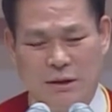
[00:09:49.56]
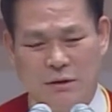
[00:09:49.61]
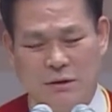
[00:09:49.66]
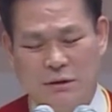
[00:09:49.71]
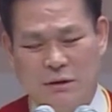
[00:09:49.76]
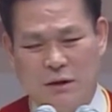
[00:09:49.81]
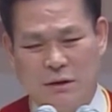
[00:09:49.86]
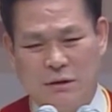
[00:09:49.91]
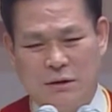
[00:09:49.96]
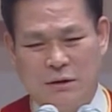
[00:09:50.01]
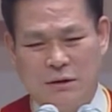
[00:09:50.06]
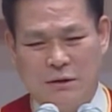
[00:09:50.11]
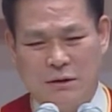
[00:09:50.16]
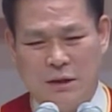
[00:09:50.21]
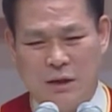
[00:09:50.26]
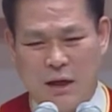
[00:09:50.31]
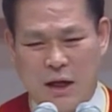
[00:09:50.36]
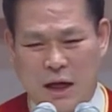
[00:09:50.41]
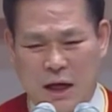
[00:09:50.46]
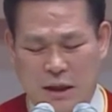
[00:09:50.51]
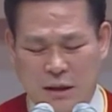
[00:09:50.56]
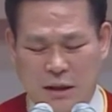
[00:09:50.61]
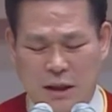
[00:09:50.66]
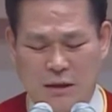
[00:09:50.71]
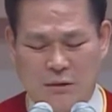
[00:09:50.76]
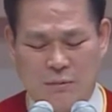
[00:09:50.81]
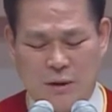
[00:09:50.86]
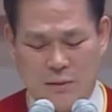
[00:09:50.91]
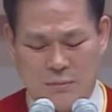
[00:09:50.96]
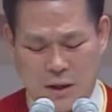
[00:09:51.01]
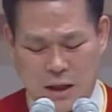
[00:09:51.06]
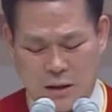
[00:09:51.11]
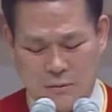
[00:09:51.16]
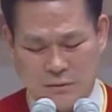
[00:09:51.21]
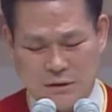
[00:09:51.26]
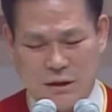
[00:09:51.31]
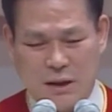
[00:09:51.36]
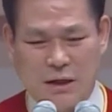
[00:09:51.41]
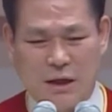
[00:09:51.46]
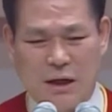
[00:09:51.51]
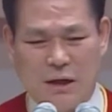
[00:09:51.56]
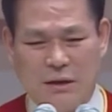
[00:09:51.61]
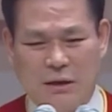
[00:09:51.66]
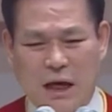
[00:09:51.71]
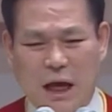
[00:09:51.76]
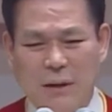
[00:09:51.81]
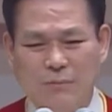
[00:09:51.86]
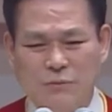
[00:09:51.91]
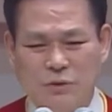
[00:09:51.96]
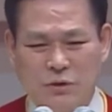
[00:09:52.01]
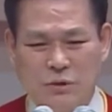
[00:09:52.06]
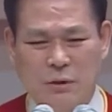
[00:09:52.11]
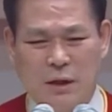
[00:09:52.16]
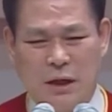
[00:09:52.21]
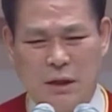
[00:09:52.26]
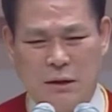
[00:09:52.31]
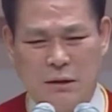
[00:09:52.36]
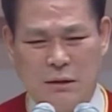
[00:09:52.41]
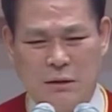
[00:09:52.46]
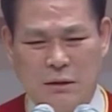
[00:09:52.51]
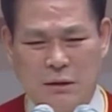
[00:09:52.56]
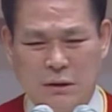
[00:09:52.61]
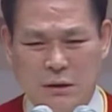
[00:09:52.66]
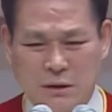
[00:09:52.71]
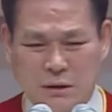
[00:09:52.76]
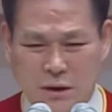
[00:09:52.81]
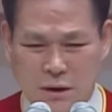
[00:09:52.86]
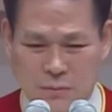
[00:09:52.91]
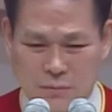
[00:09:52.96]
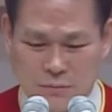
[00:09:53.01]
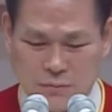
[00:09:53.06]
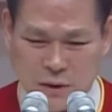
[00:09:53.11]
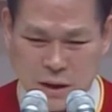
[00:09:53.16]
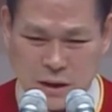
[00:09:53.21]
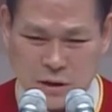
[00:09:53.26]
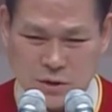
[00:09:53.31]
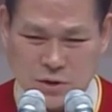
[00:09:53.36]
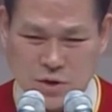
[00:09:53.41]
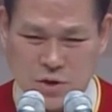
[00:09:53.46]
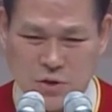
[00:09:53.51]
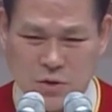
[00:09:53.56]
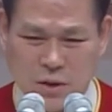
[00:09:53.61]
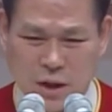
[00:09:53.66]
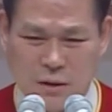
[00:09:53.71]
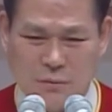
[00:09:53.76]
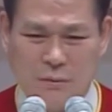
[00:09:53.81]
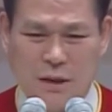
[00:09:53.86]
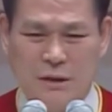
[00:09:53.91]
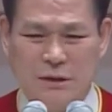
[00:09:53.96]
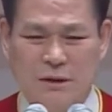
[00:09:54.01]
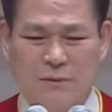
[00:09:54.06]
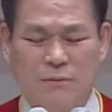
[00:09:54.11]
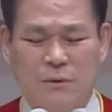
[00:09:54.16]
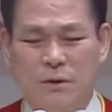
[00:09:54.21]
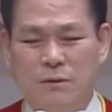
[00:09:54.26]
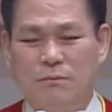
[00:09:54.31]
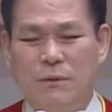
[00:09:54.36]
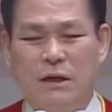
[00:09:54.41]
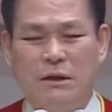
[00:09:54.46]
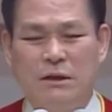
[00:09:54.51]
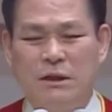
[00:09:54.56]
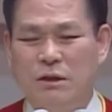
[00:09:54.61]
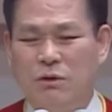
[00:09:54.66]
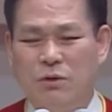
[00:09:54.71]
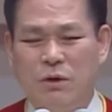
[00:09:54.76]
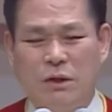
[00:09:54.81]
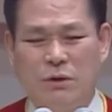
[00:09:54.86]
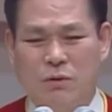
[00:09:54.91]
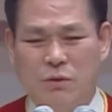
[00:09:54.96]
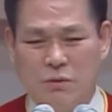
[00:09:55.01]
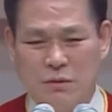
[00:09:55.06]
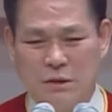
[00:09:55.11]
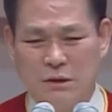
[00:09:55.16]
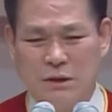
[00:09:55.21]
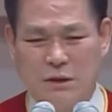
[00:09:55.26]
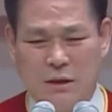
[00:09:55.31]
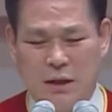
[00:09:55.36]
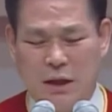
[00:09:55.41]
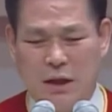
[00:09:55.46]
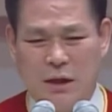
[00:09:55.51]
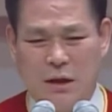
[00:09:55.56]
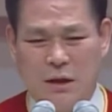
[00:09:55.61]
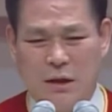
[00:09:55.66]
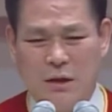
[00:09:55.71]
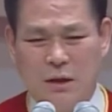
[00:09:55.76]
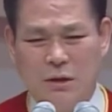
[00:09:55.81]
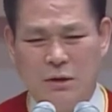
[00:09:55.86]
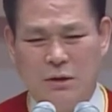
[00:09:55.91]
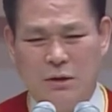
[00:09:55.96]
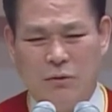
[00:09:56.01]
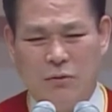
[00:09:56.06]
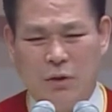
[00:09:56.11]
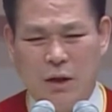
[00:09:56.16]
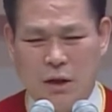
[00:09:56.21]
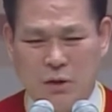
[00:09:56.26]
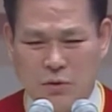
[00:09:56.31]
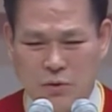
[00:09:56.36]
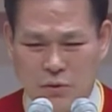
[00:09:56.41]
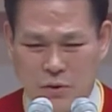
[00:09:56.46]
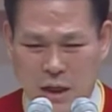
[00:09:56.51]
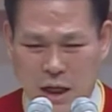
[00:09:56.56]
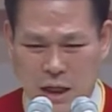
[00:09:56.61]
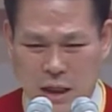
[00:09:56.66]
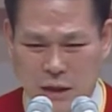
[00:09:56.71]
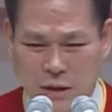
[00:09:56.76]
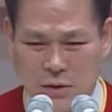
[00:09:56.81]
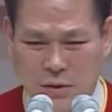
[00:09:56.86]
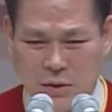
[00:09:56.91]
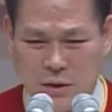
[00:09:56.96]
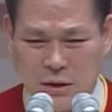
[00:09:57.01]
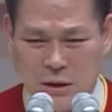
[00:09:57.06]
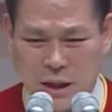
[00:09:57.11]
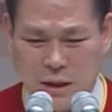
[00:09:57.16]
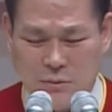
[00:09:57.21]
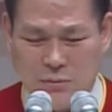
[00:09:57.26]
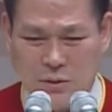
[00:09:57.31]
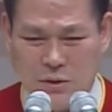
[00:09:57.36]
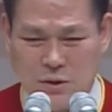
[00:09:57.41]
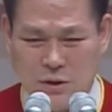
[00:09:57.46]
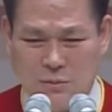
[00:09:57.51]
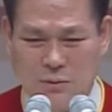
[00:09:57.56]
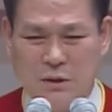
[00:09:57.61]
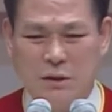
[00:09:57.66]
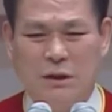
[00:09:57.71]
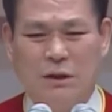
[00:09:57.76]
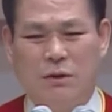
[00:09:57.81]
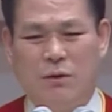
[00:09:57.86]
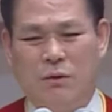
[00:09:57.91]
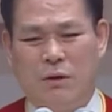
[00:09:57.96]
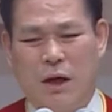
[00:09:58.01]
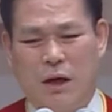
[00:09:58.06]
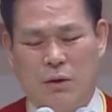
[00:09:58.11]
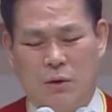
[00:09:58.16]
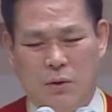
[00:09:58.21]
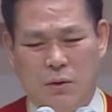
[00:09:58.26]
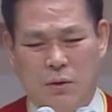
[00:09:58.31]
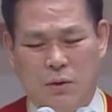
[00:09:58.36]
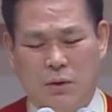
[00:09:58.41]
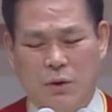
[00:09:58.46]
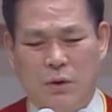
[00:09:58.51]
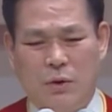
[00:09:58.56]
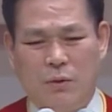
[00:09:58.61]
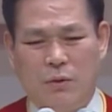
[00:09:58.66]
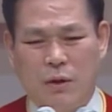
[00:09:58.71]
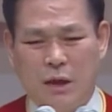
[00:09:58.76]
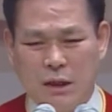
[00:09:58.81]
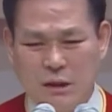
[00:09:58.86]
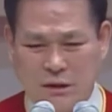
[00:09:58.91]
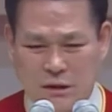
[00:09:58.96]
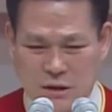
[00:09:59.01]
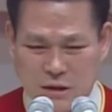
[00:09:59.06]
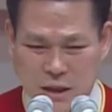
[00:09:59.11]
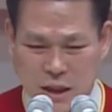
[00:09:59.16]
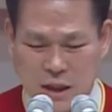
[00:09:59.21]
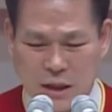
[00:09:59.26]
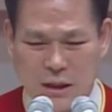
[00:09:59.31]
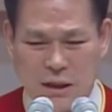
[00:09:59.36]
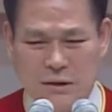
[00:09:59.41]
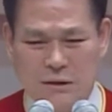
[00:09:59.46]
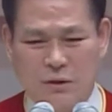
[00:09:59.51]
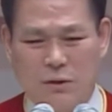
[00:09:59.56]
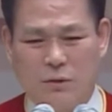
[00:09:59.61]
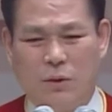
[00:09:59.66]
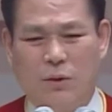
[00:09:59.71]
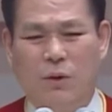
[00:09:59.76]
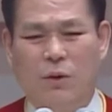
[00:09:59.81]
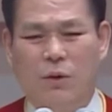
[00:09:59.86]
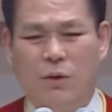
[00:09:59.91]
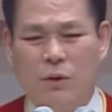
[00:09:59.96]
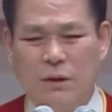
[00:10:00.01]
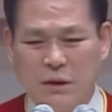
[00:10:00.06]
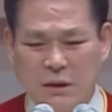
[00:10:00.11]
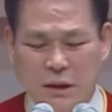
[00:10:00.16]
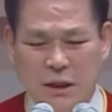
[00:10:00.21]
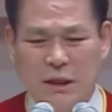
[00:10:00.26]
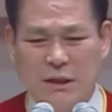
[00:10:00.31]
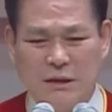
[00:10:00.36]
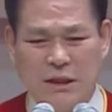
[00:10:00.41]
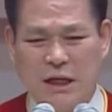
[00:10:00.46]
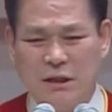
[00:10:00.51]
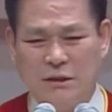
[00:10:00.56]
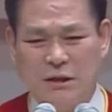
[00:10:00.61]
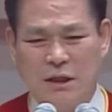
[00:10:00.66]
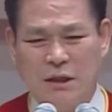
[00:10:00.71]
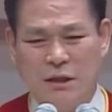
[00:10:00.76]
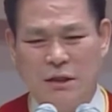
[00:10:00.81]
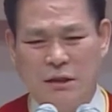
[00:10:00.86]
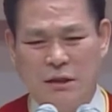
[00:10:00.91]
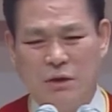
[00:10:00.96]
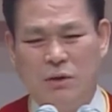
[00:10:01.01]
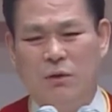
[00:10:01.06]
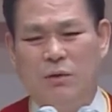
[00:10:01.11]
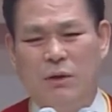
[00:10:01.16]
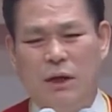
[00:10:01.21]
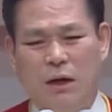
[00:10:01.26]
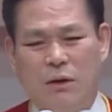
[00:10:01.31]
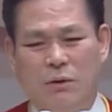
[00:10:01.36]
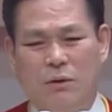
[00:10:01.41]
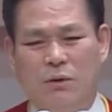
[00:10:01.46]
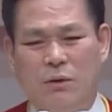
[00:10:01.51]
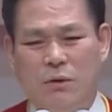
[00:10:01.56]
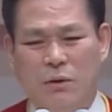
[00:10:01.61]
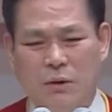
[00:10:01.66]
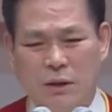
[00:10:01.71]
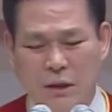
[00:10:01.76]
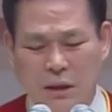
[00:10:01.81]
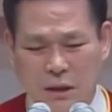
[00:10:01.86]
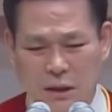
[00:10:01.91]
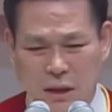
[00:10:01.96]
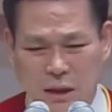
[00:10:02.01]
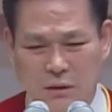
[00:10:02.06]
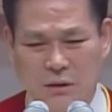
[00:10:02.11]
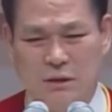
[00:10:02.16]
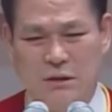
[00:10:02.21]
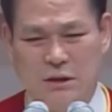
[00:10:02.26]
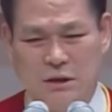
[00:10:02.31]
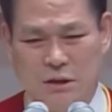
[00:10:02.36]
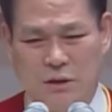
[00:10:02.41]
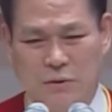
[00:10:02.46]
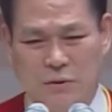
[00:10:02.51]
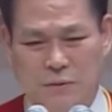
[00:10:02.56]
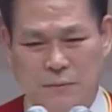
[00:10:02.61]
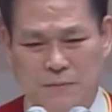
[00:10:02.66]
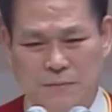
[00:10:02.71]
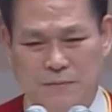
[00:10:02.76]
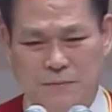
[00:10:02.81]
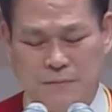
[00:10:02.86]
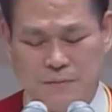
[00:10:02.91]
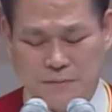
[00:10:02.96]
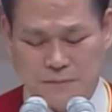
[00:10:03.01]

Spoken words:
or the soldiers cast lots for it. The Bible is the very essence of God's mind and thoughts. And why is this recorded, both in the Old Testament and the New